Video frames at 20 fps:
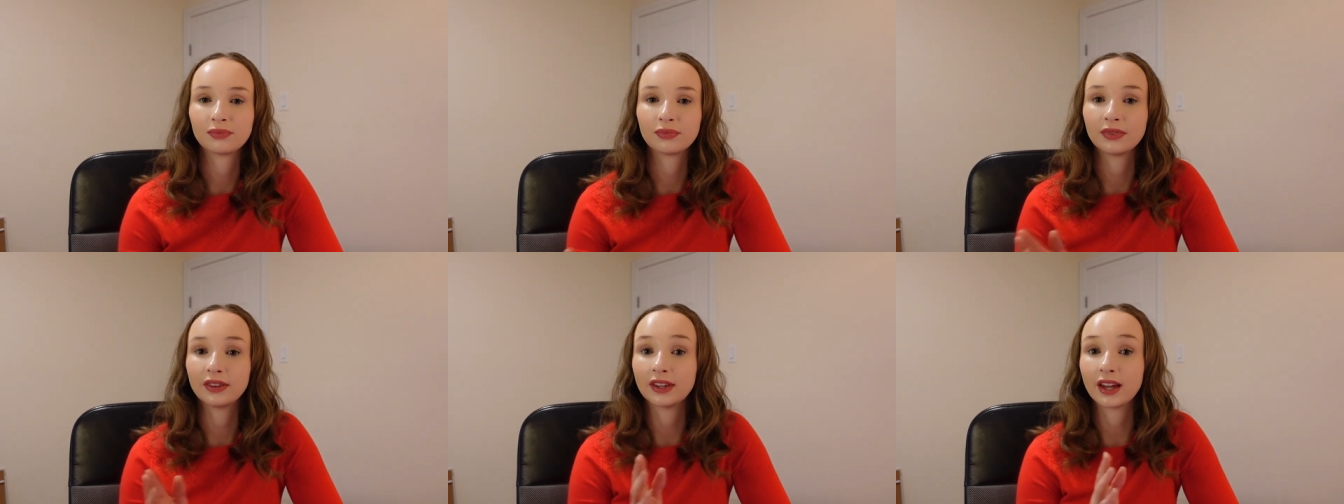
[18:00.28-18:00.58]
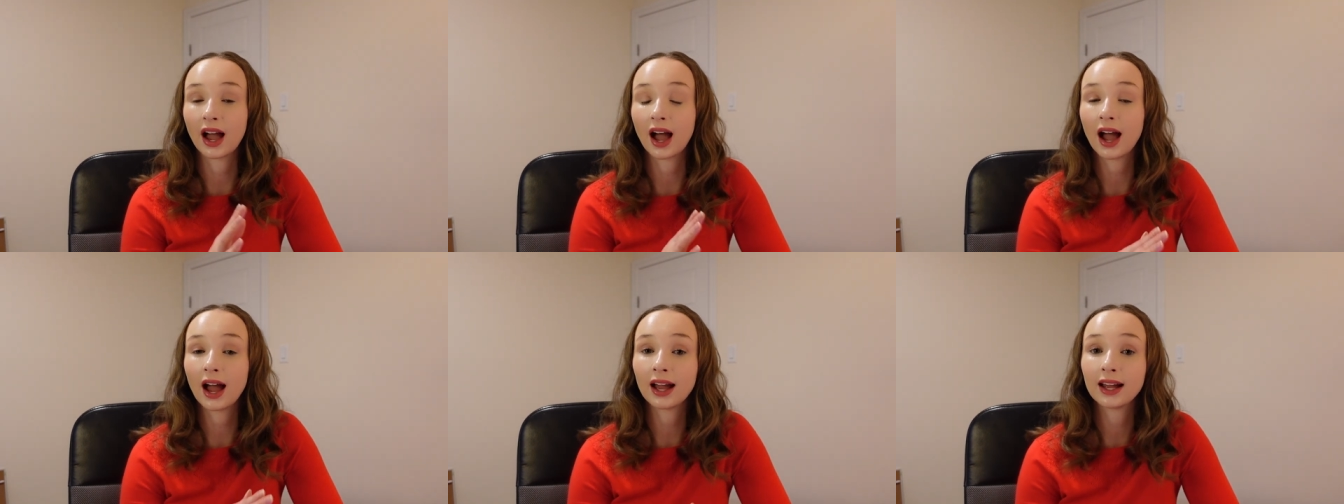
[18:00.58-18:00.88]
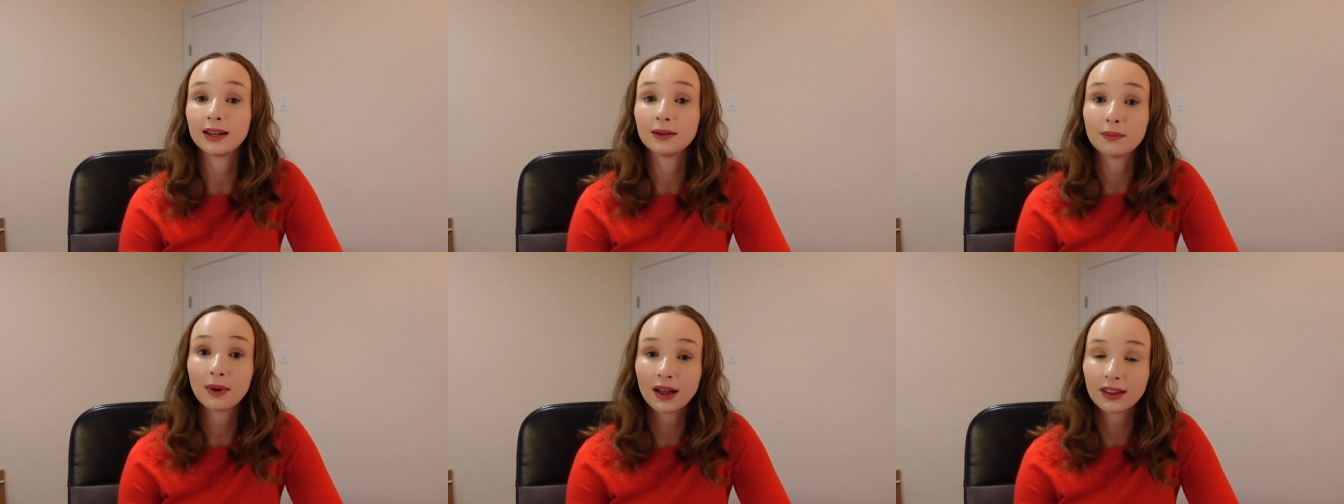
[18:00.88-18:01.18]

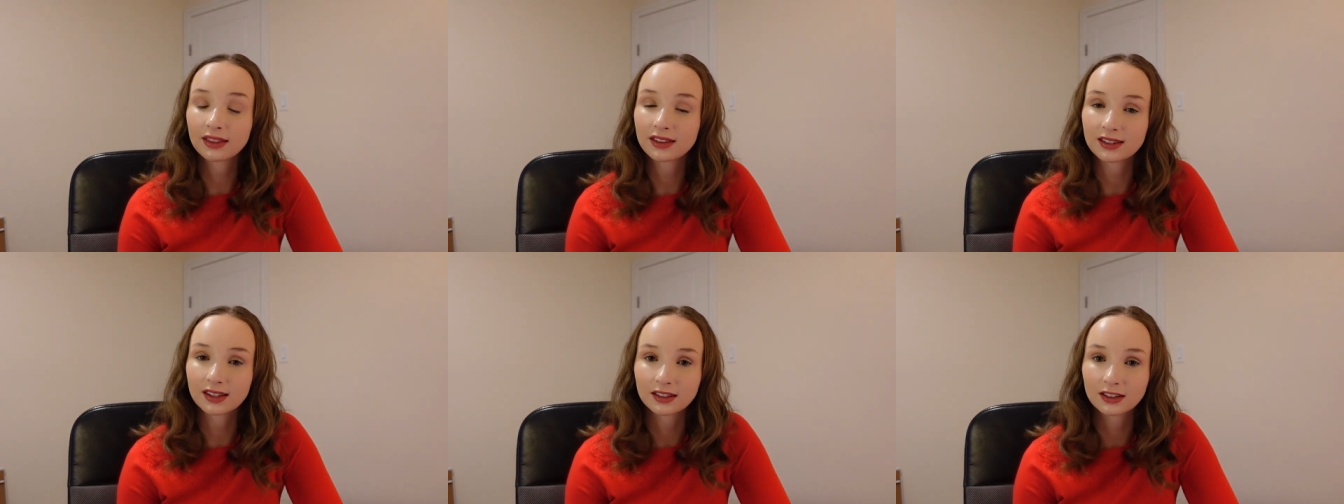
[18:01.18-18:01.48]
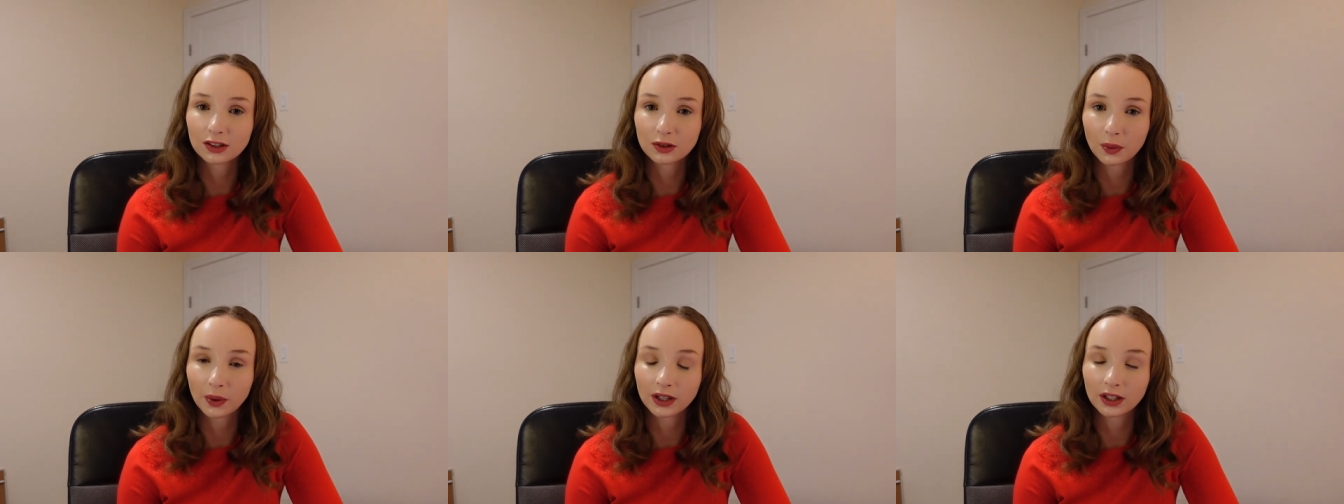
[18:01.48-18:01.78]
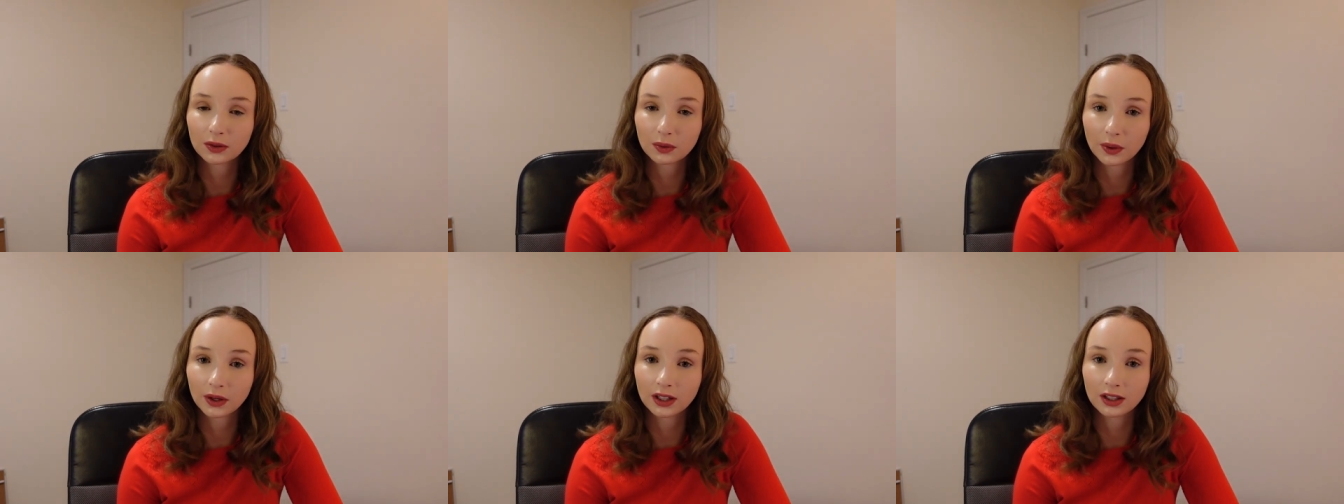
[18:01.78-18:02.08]
nine months into
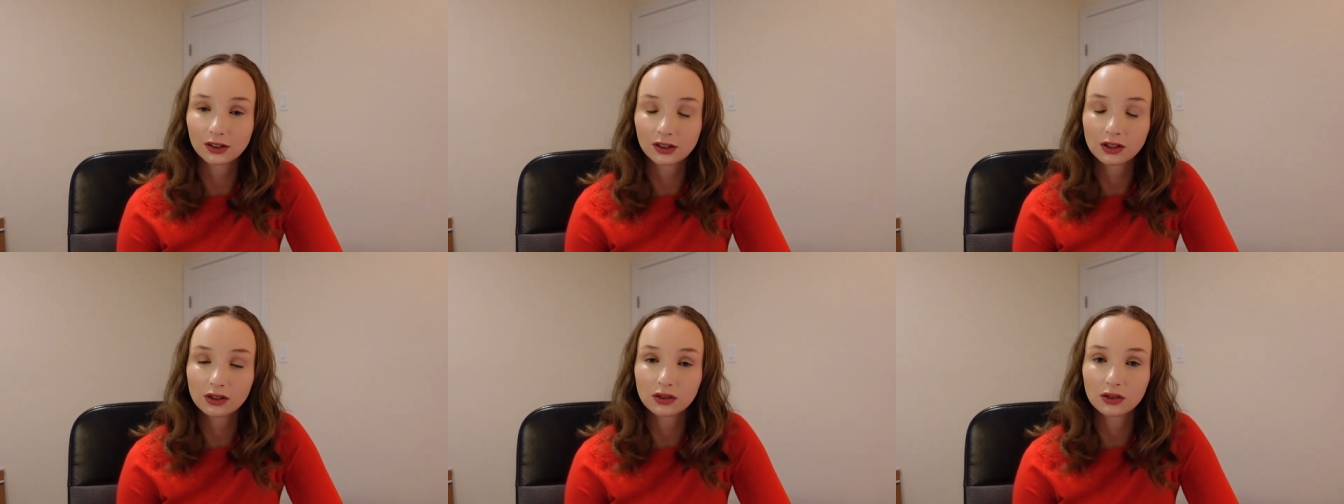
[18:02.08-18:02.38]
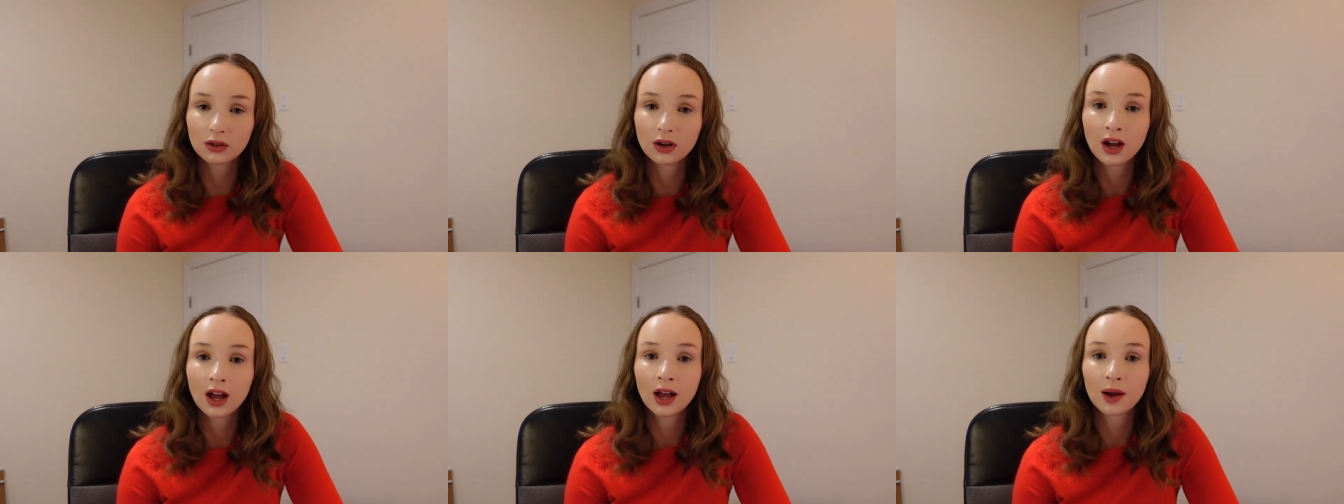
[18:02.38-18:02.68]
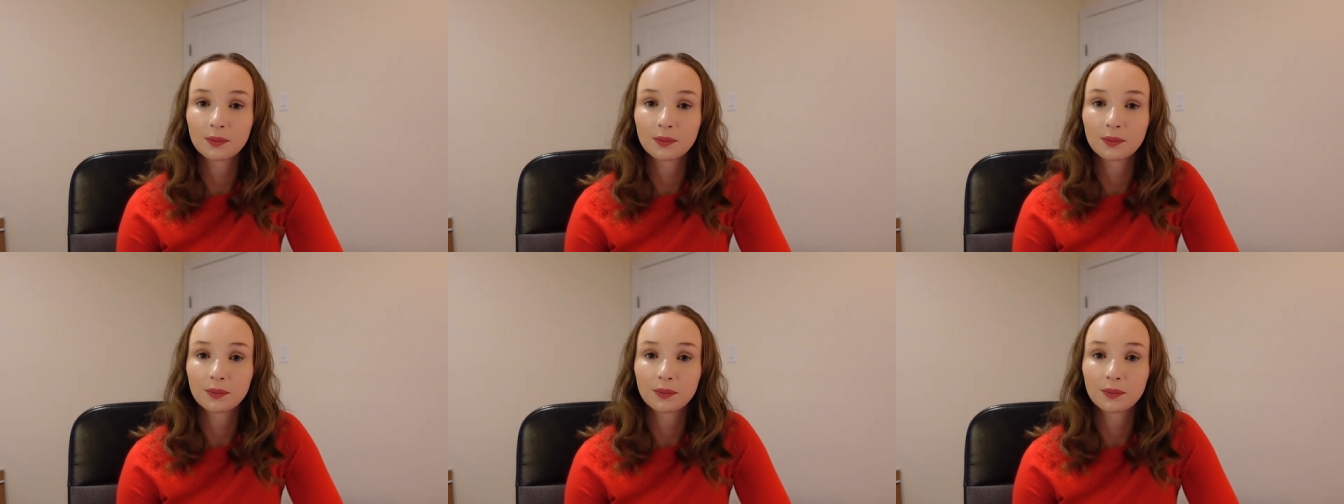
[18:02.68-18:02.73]
2022